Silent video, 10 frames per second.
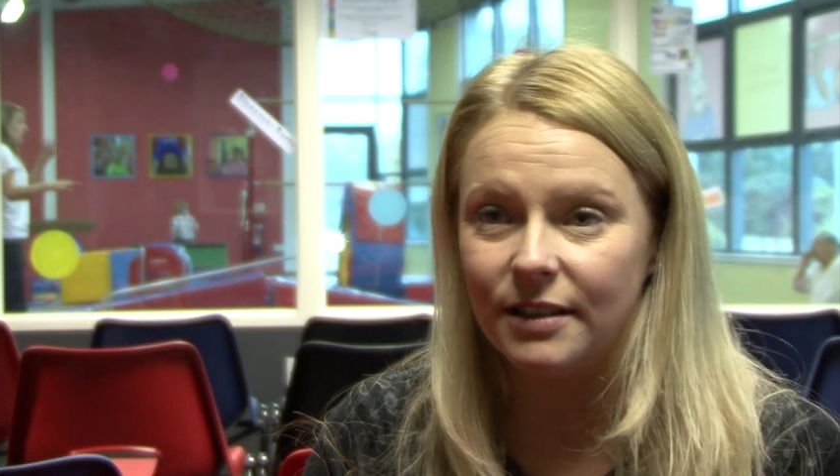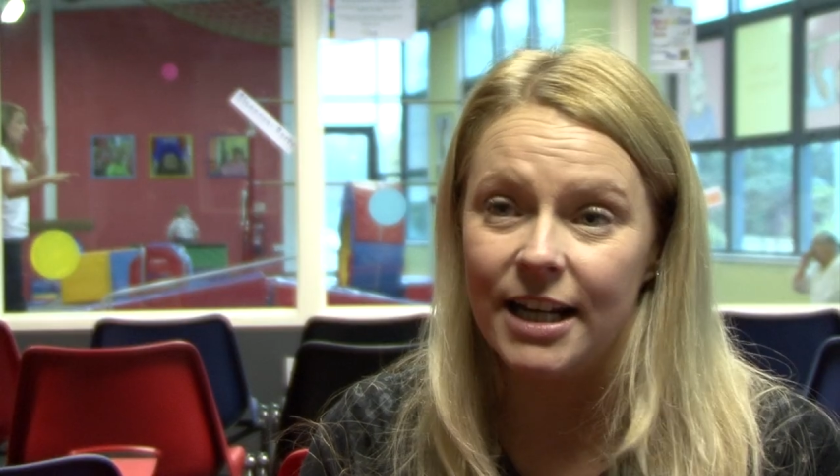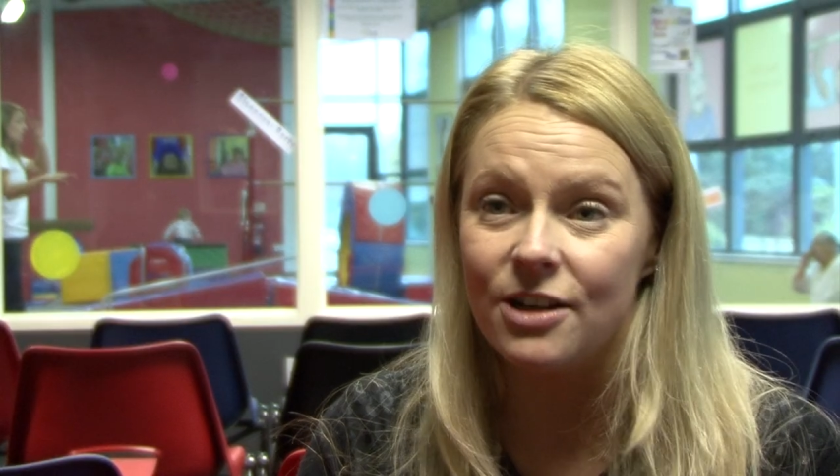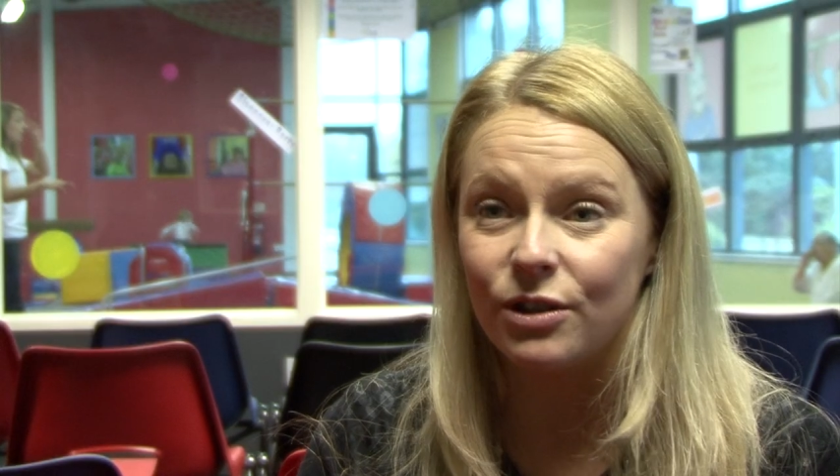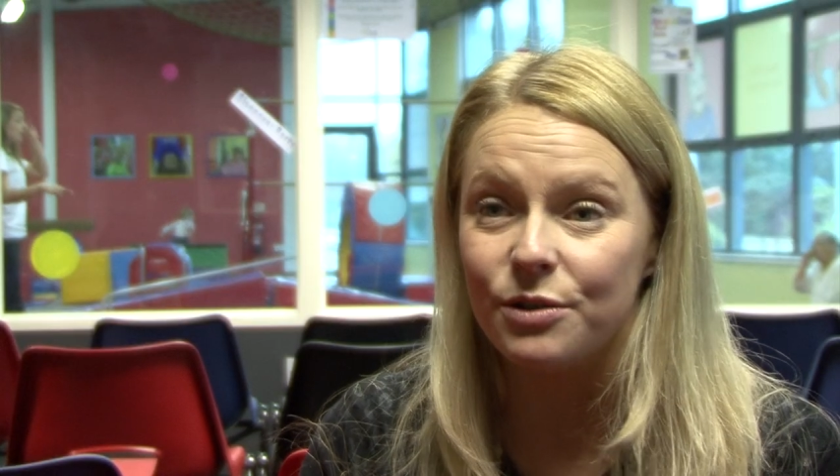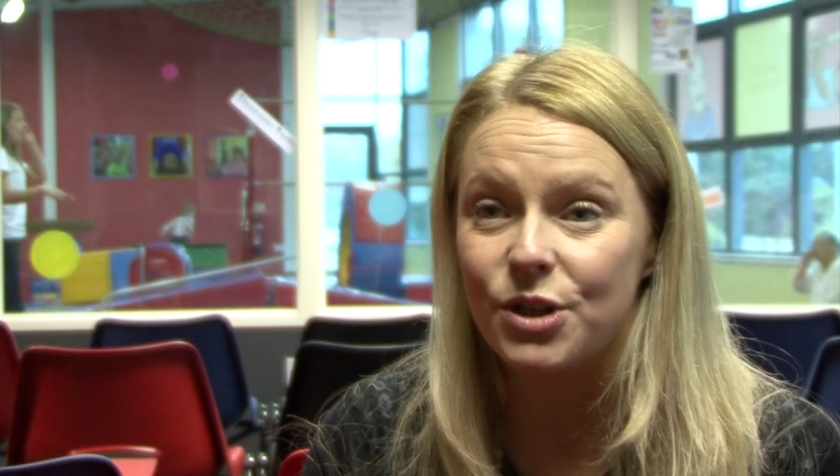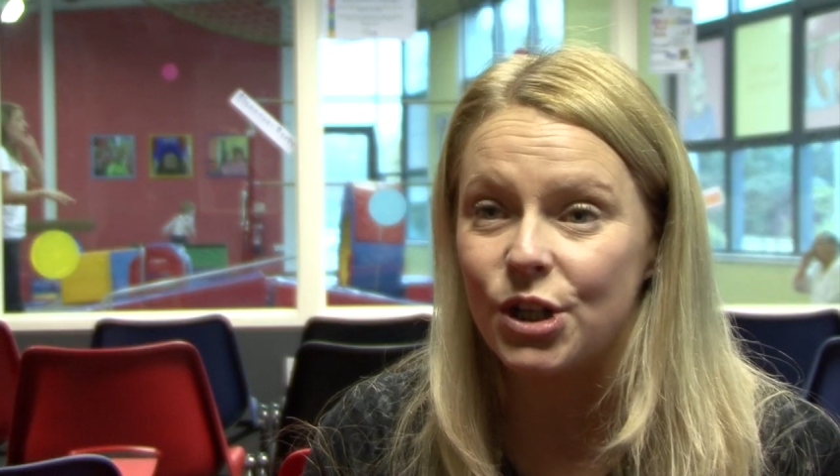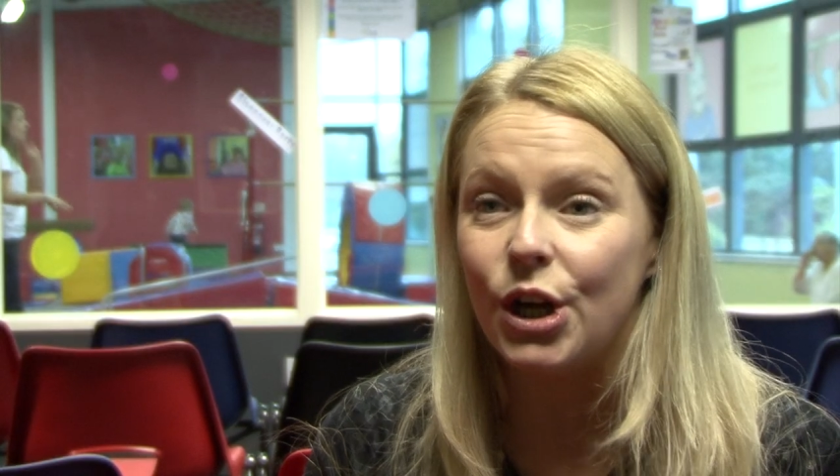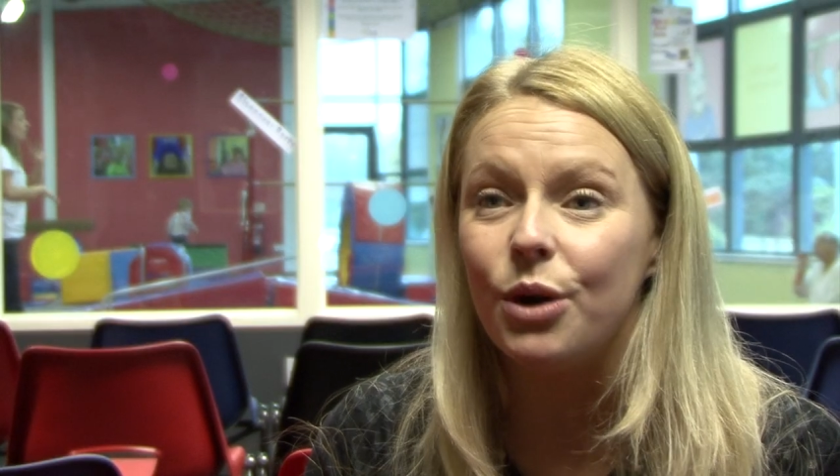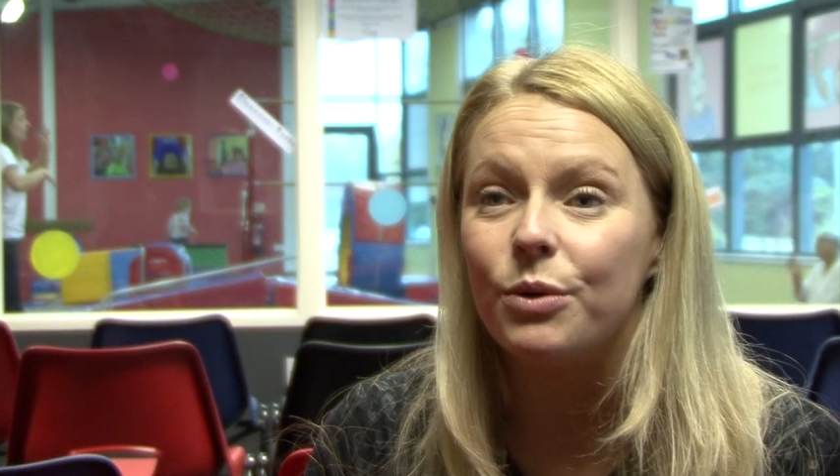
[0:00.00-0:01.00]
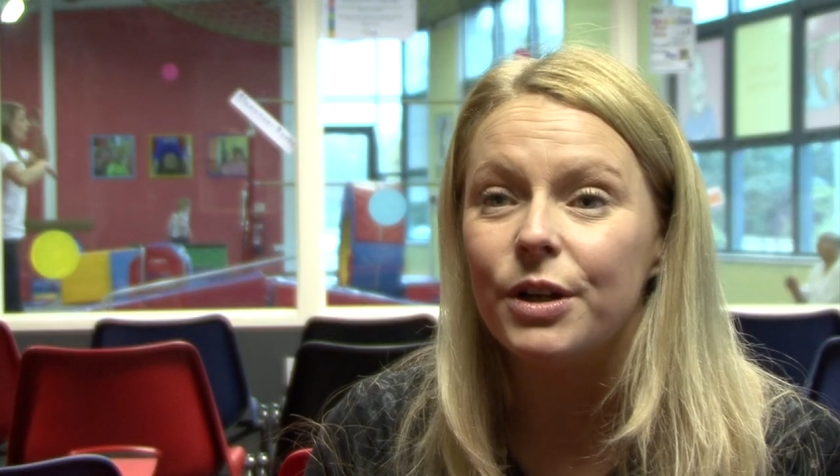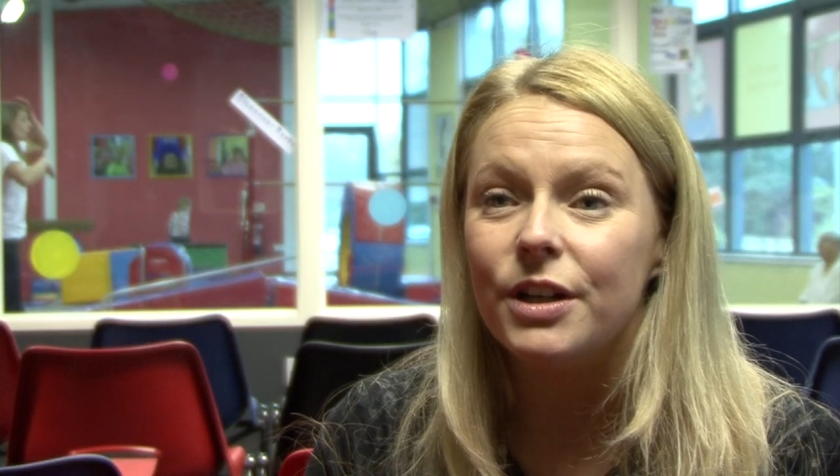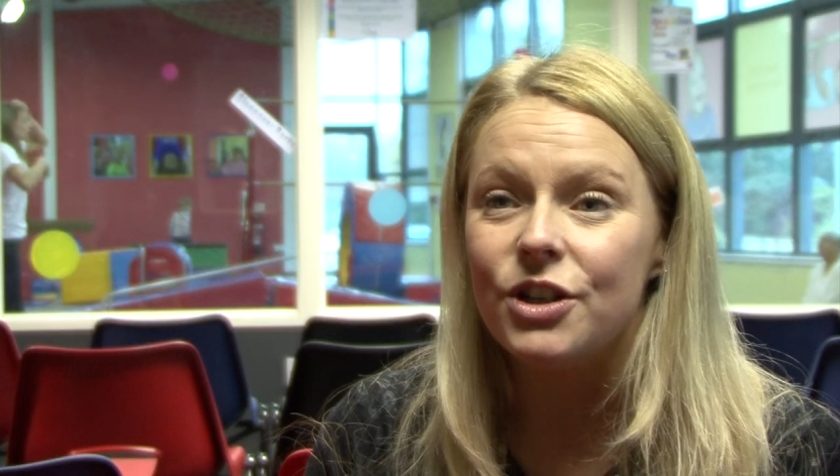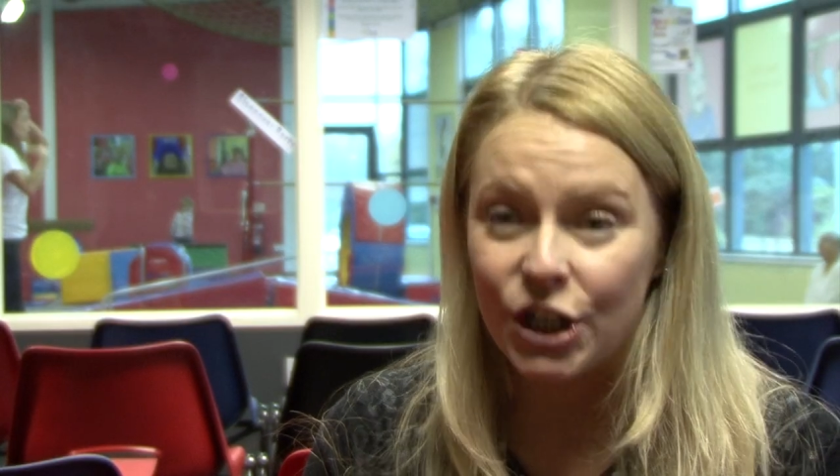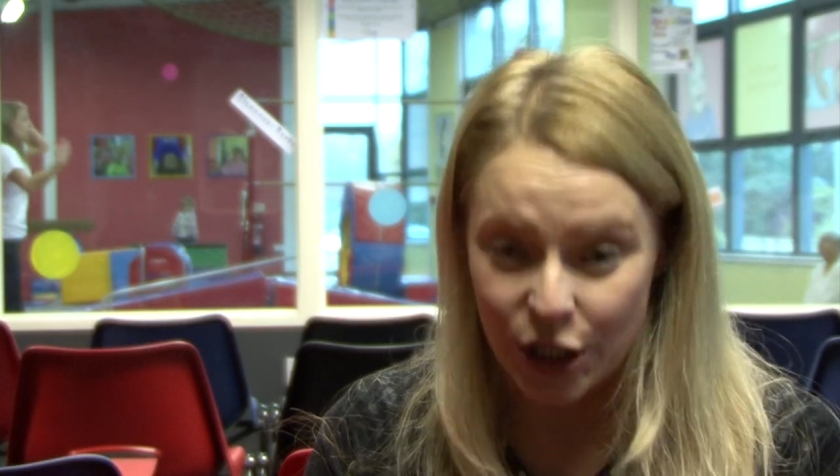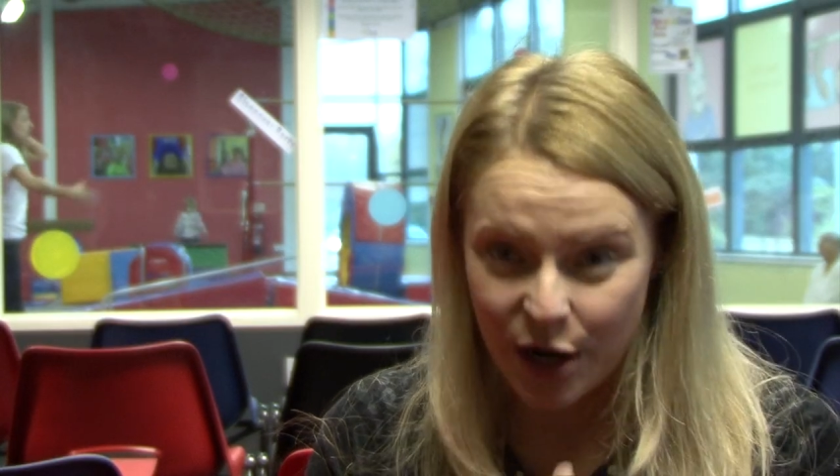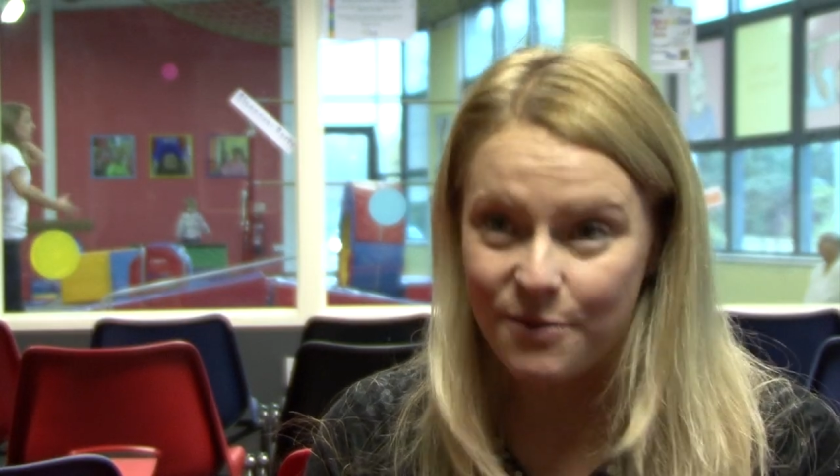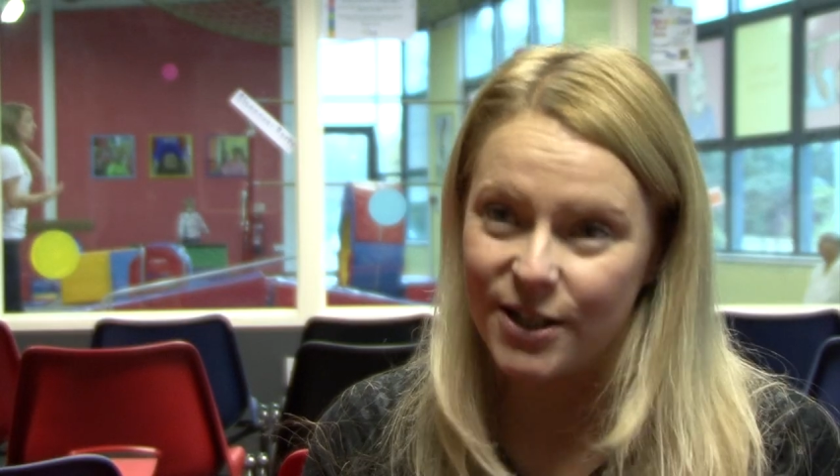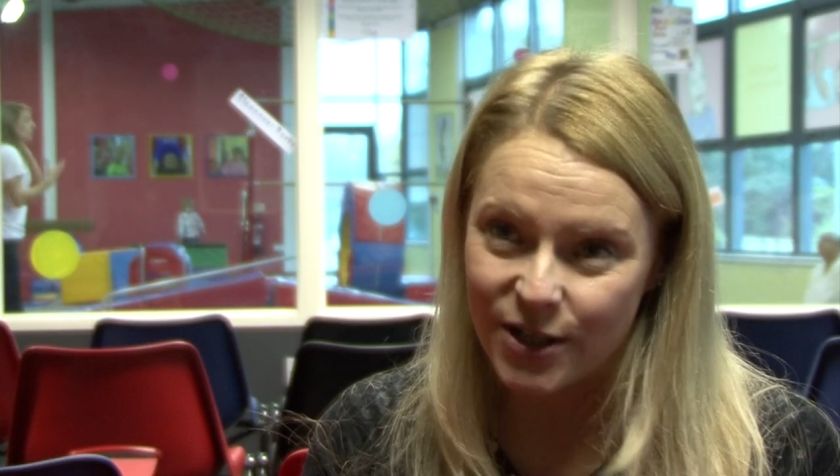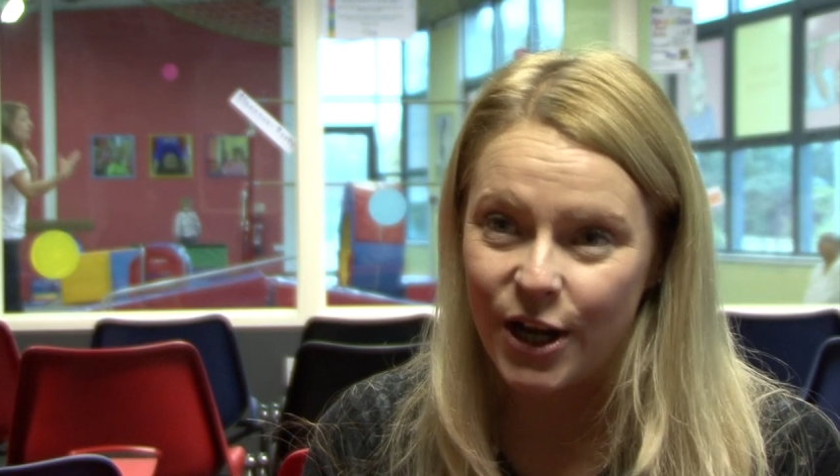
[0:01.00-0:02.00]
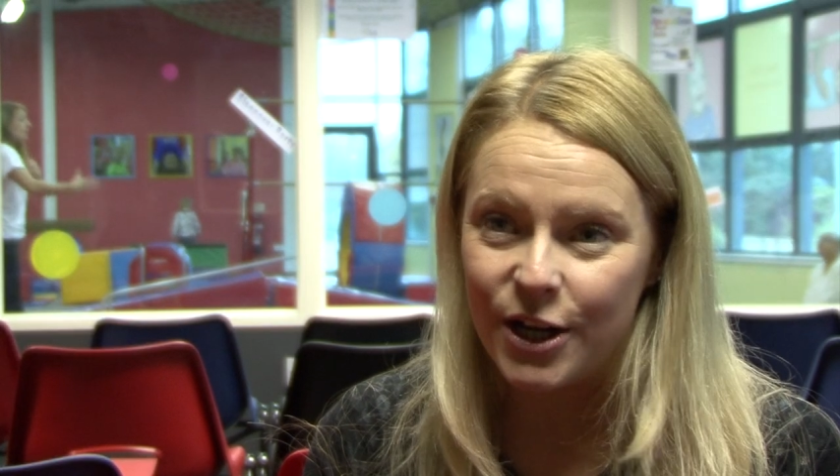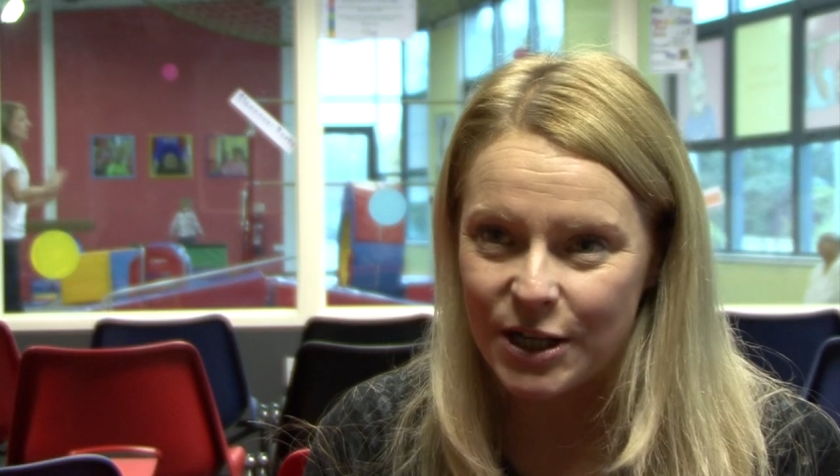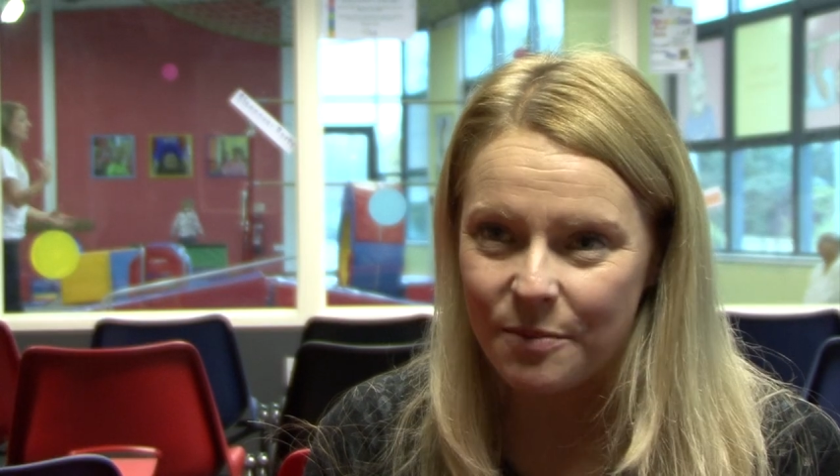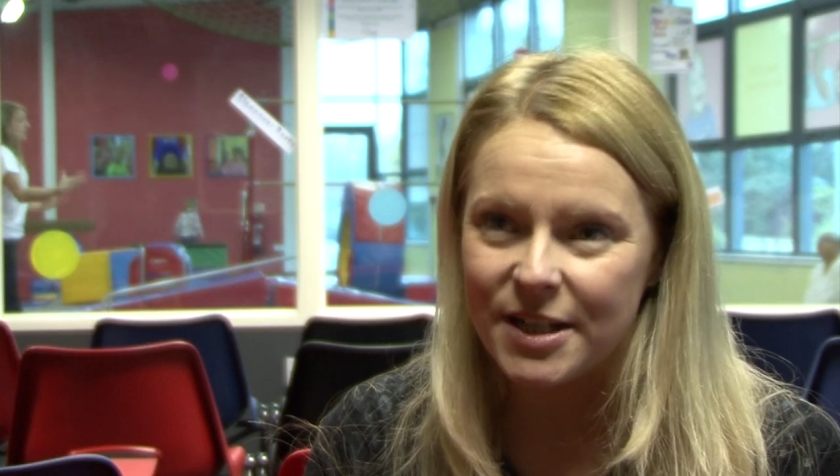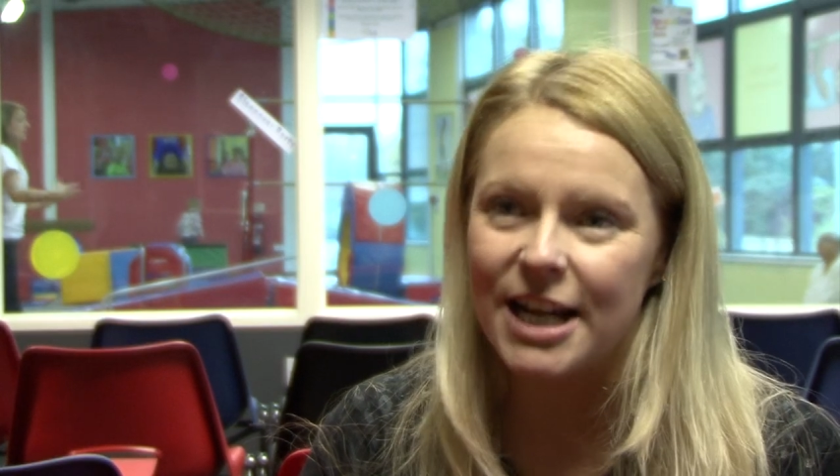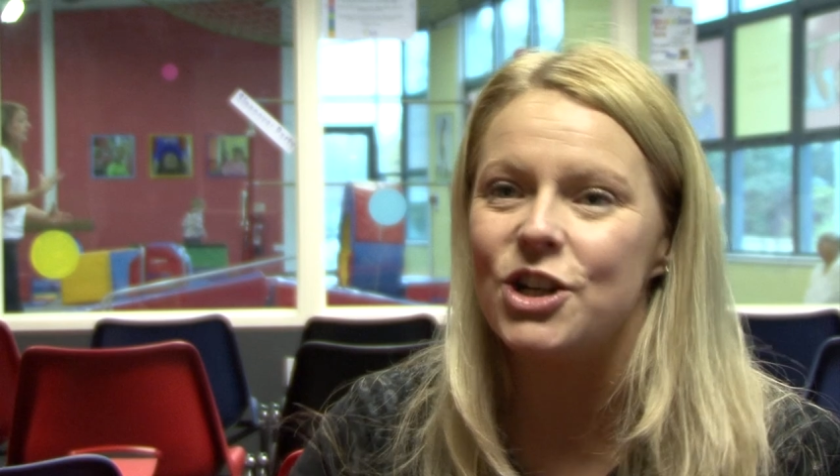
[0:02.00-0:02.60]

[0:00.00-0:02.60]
Angel, who's 2, she knows it's her gym day,